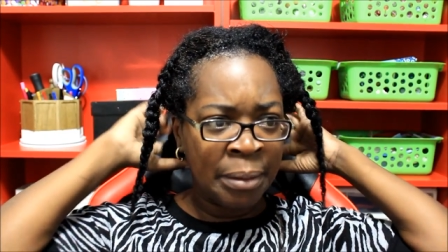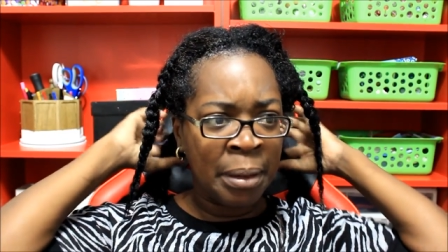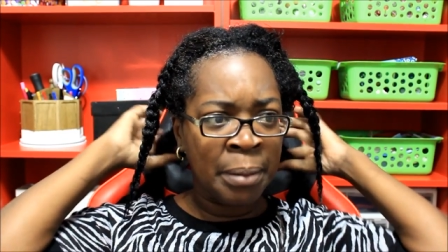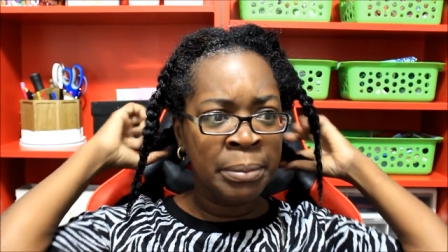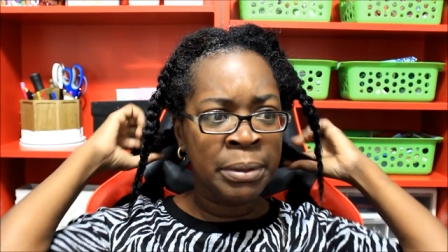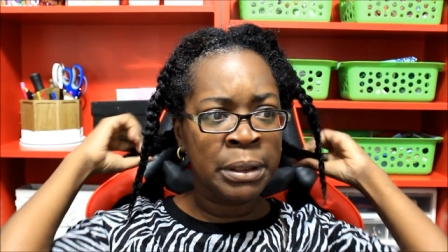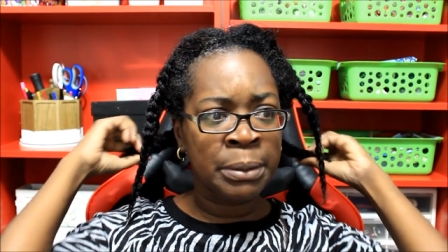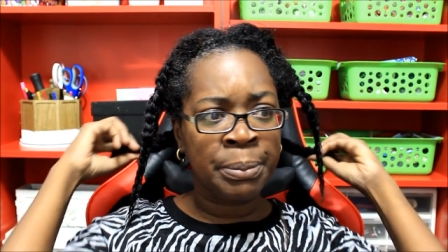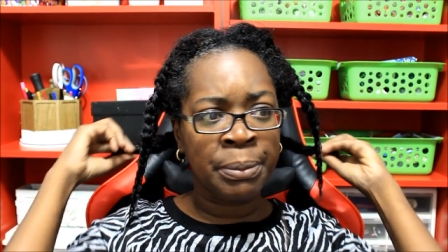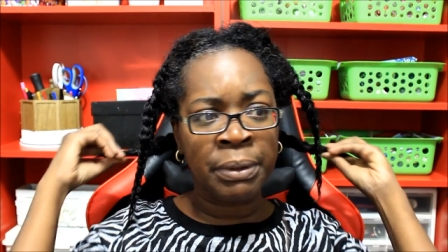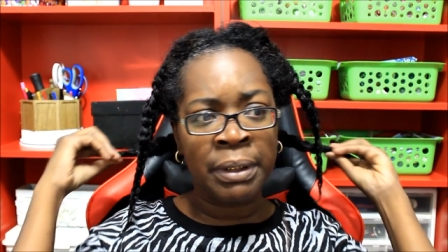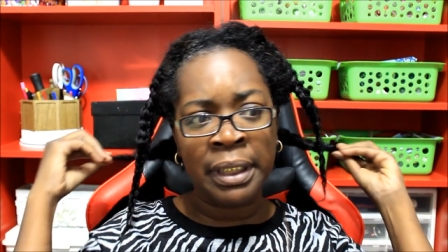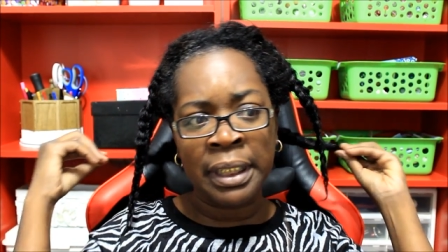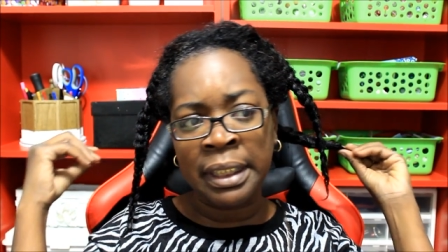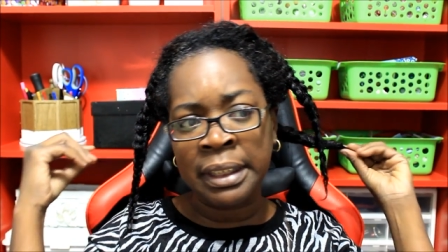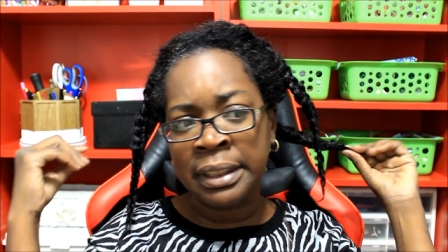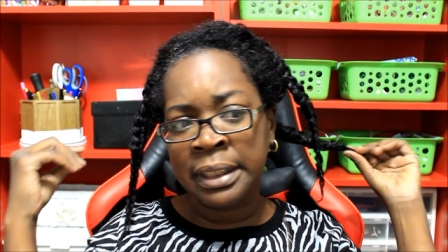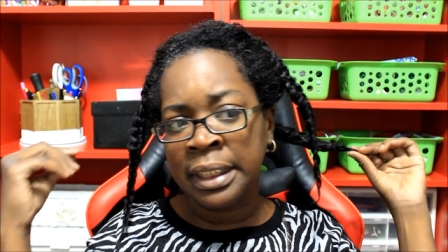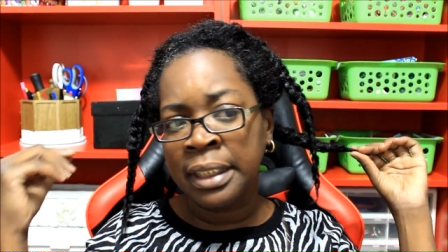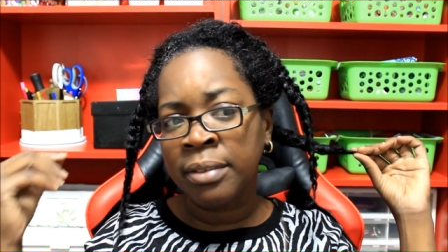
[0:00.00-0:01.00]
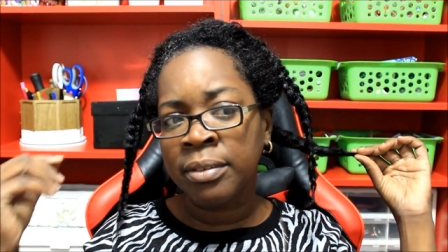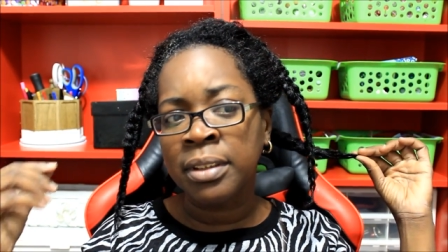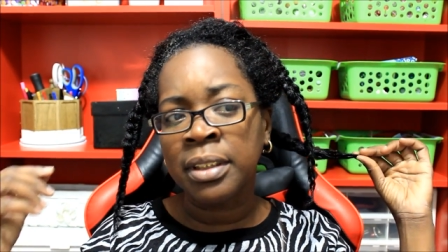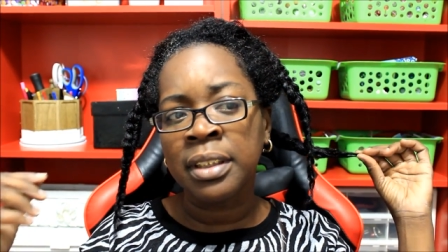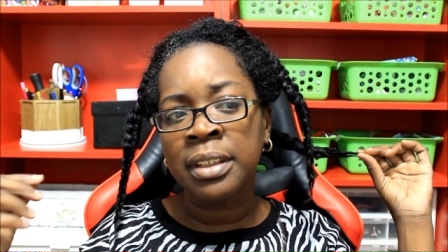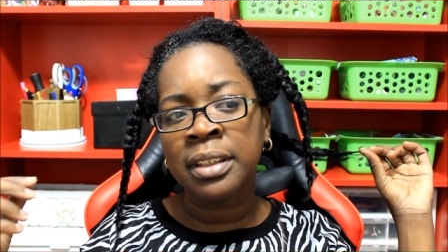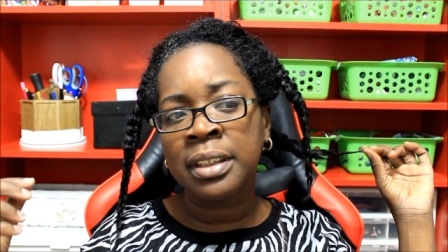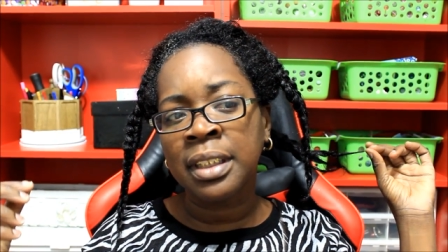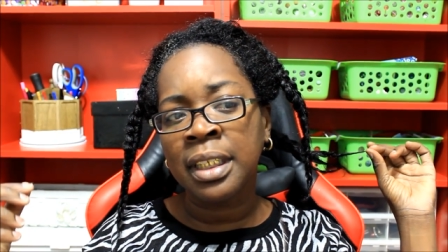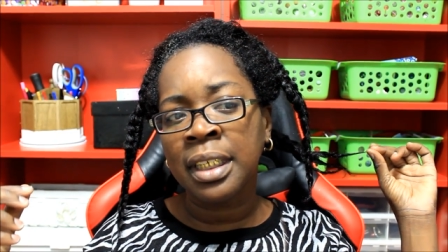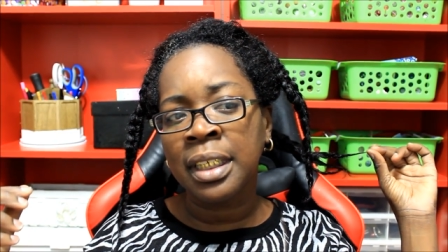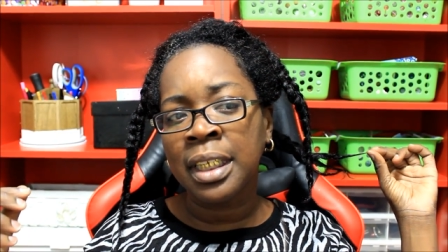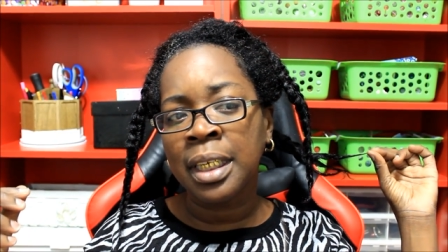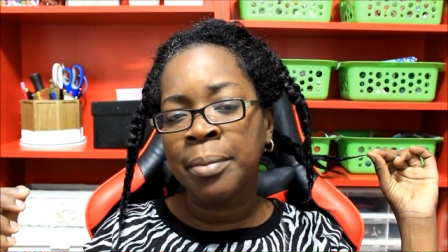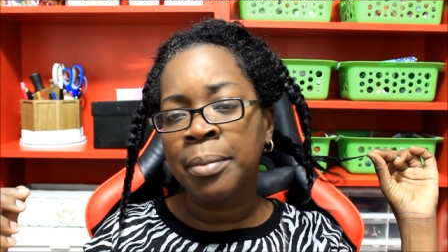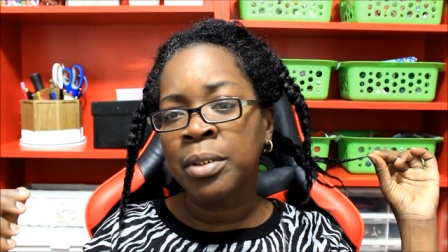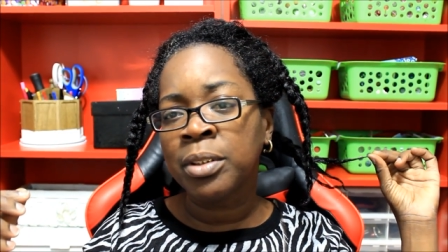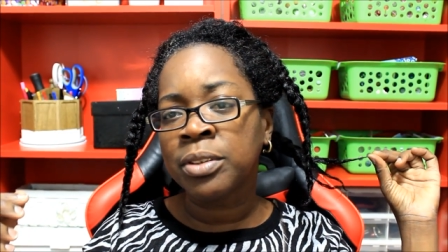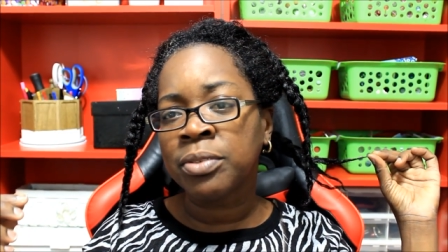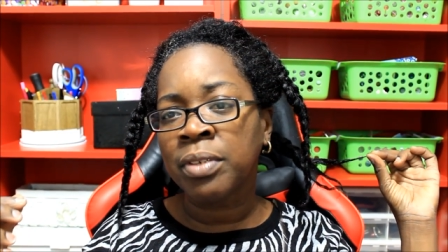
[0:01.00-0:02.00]
I'm surprised. They, well, it started
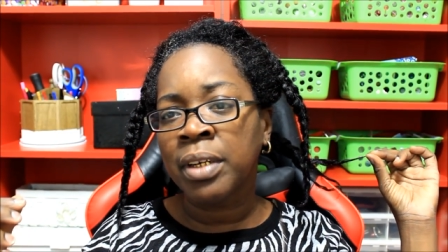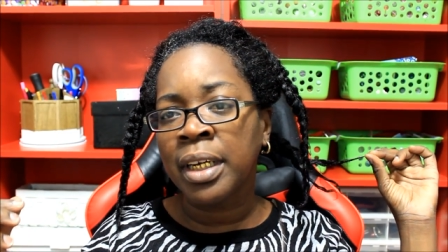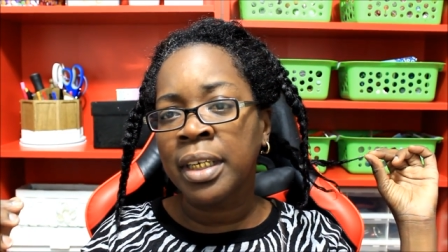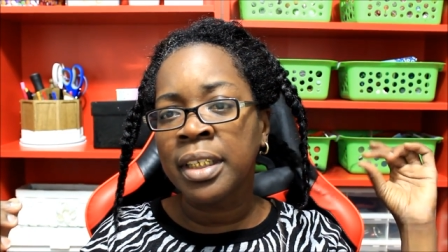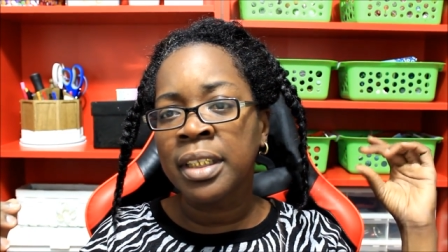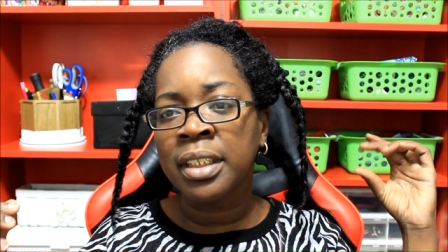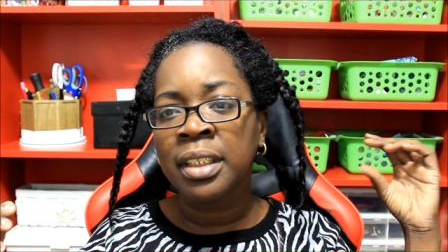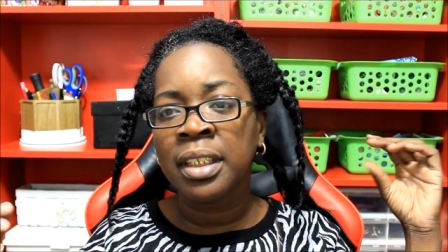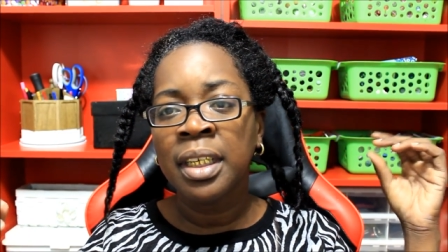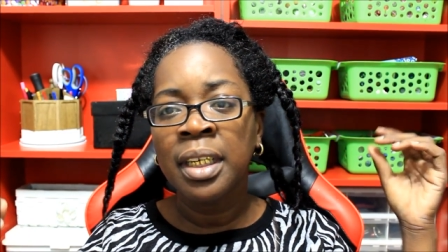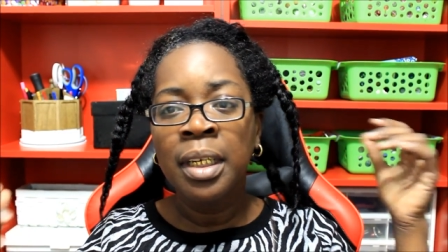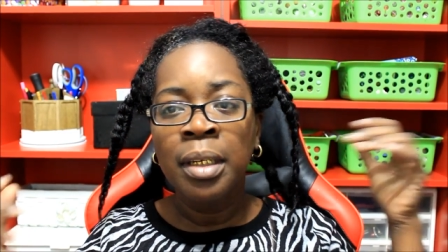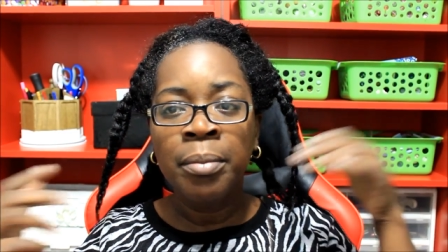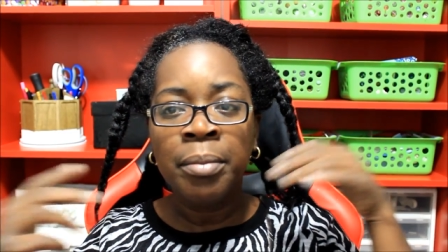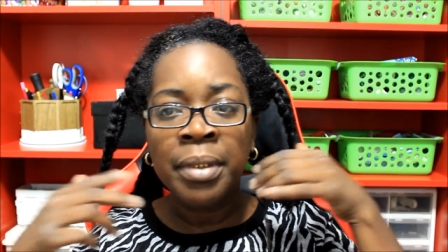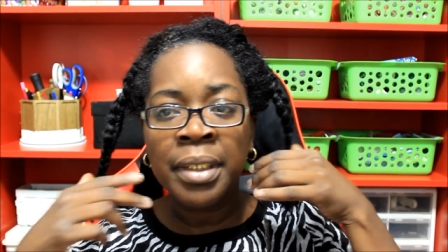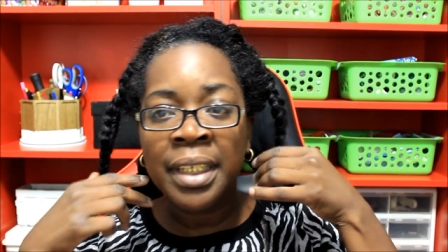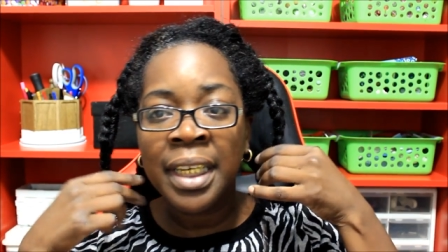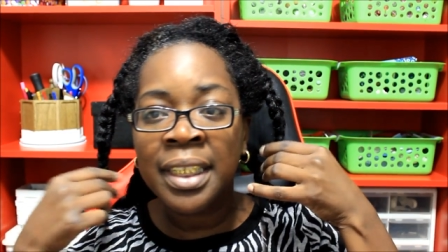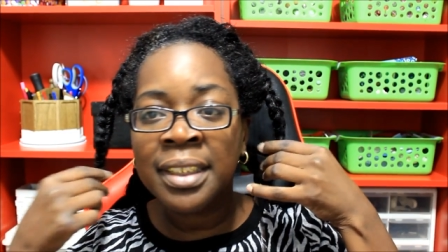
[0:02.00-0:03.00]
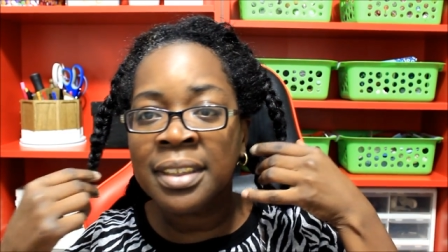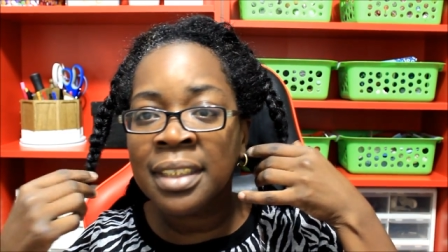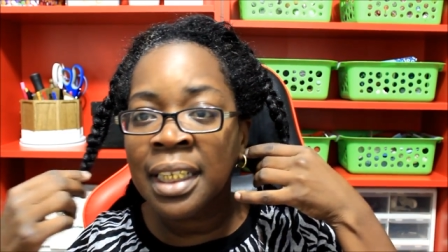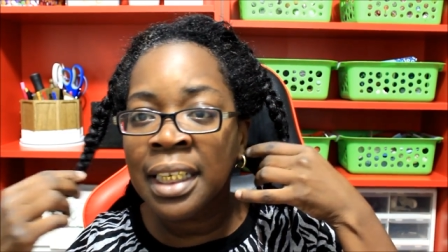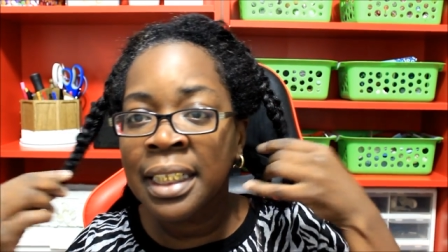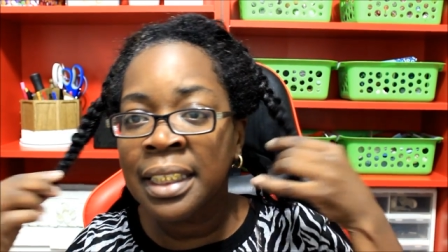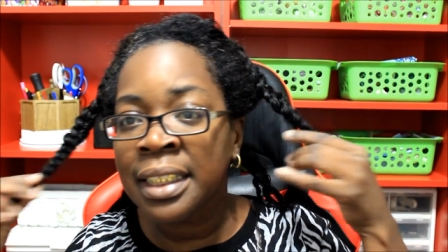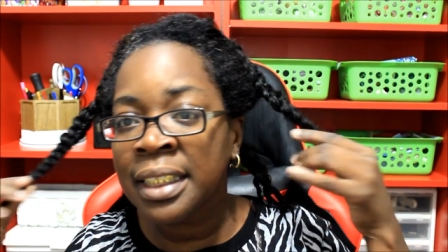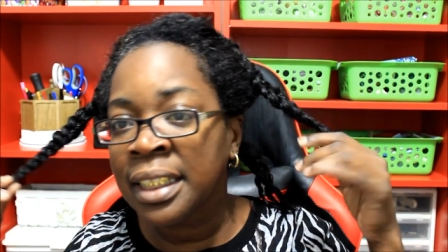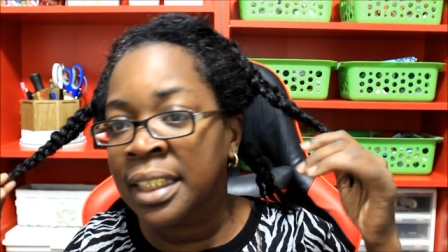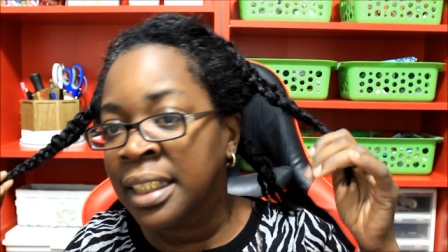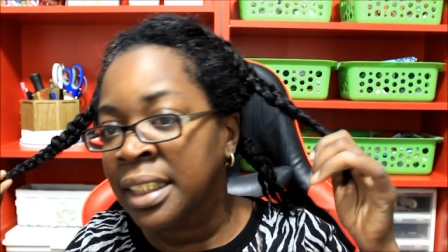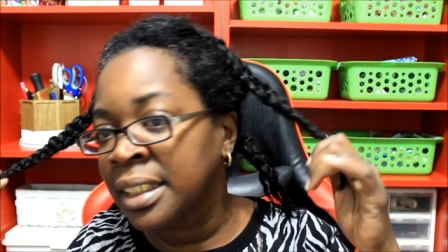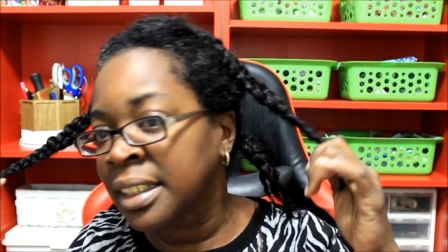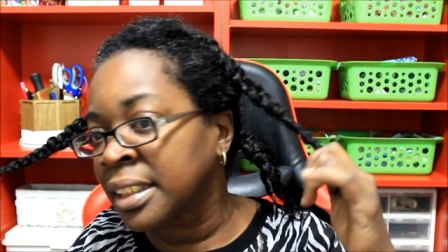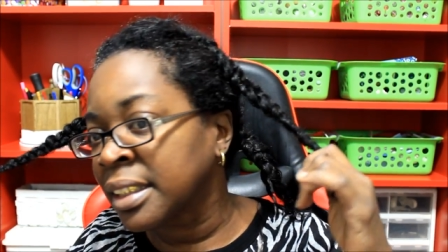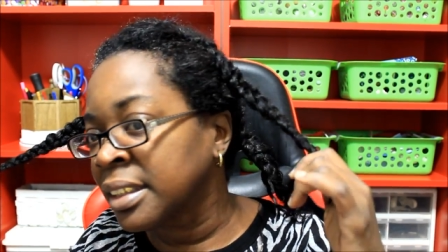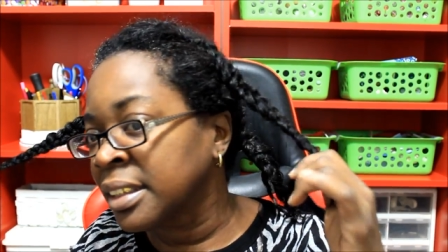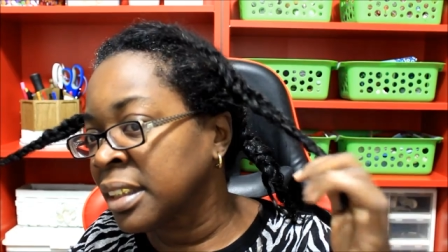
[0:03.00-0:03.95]
coming loose right here, but they stayed together.